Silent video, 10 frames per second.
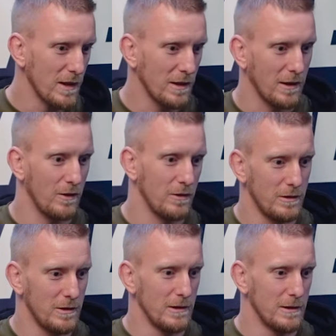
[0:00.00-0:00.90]
you know,
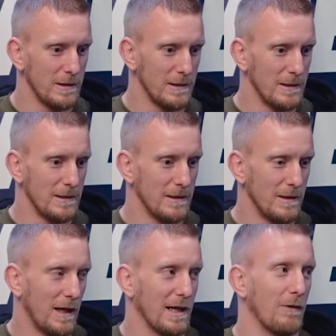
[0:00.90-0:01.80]

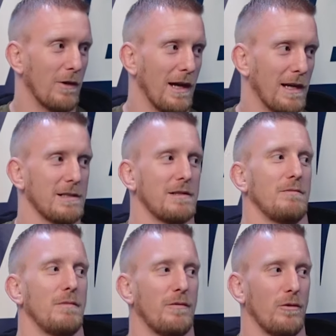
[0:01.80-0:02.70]
I can't relax
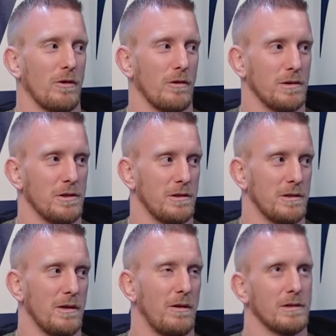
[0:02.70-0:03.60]
before the competition.
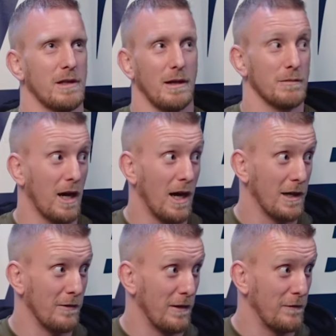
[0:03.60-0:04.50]
So I was like, I'm
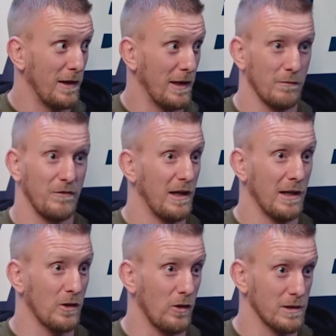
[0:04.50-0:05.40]
tired of that feeling,
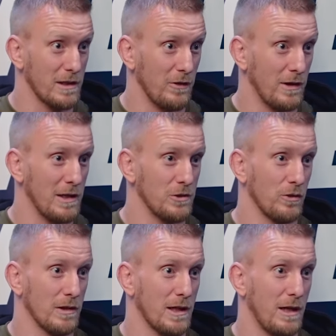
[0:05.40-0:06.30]
feeling constantly on edge
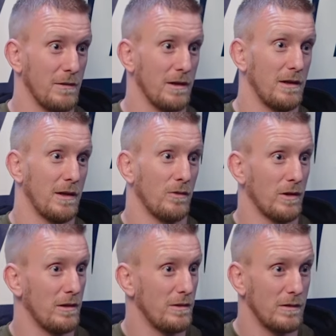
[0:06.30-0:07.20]
all the time. I, I don't
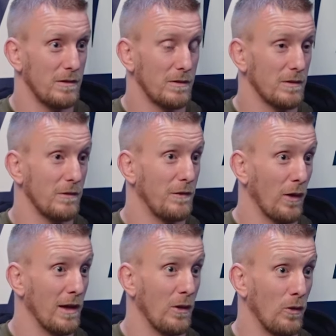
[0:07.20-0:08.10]
want to feel
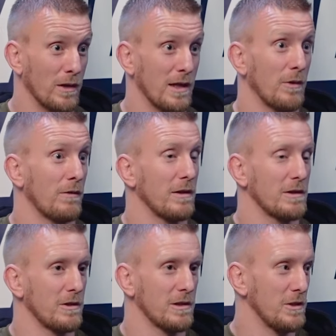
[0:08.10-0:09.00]
like that all the time. I'd like
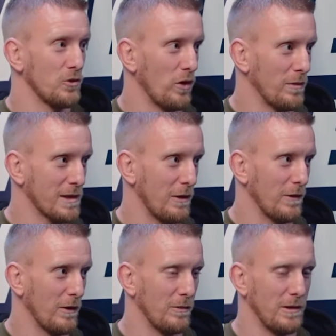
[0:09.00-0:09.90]
to just enjoy myself
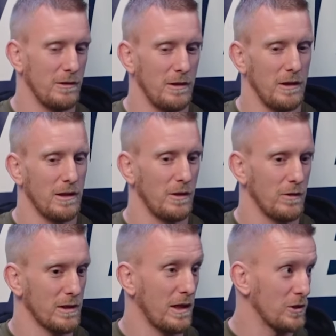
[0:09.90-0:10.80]
a little bit, you know,
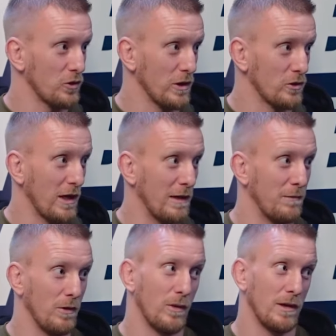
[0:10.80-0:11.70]
because I enjoy training,
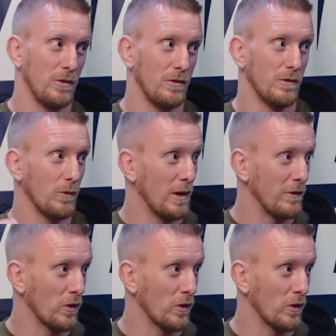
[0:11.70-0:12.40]
but when you when you've